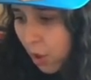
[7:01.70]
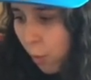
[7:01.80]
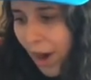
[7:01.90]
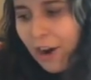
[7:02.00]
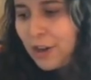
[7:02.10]

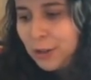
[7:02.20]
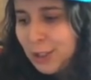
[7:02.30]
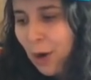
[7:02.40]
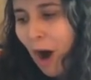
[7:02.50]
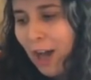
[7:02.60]
Why are you
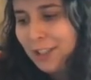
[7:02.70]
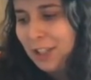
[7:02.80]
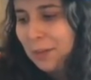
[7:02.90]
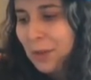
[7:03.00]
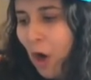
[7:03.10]
so
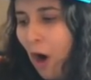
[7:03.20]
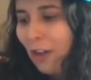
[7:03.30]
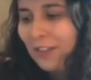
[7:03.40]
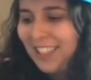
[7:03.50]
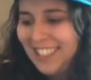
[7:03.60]
awesome?
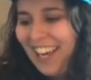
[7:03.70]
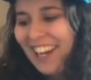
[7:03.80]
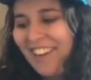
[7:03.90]
Well, that's not